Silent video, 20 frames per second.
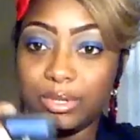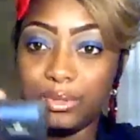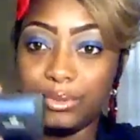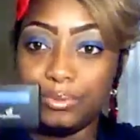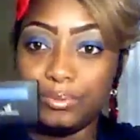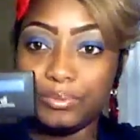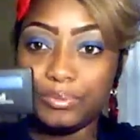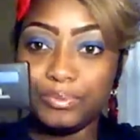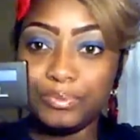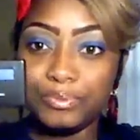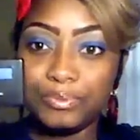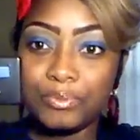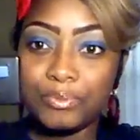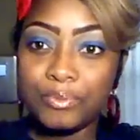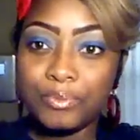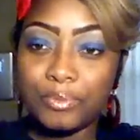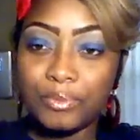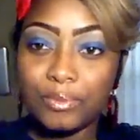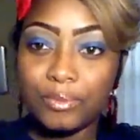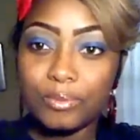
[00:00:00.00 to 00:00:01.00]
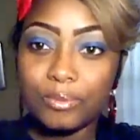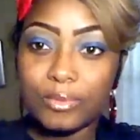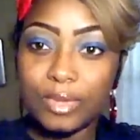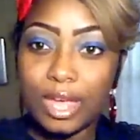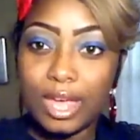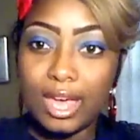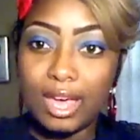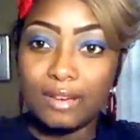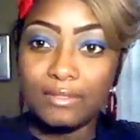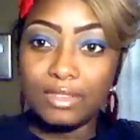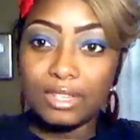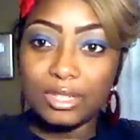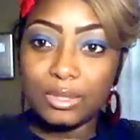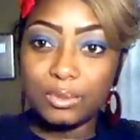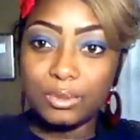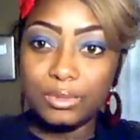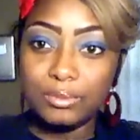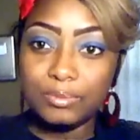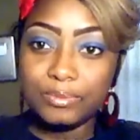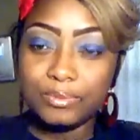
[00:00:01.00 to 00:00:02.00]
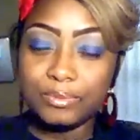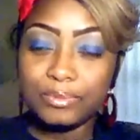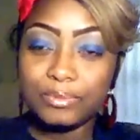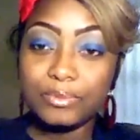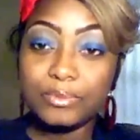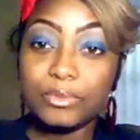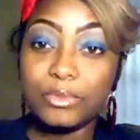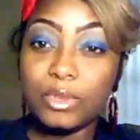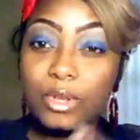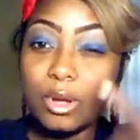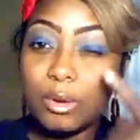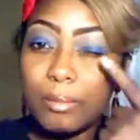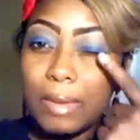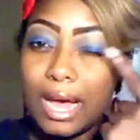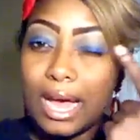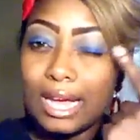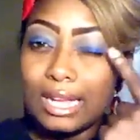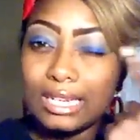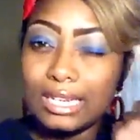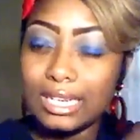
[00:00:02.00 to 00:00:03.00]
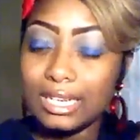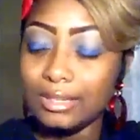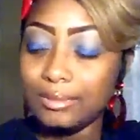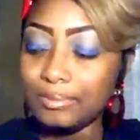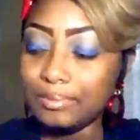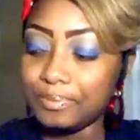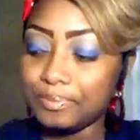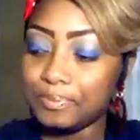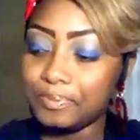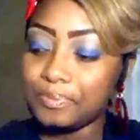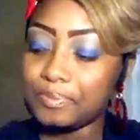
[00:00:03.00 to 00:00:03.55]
Blue. I have this one on my eyelid.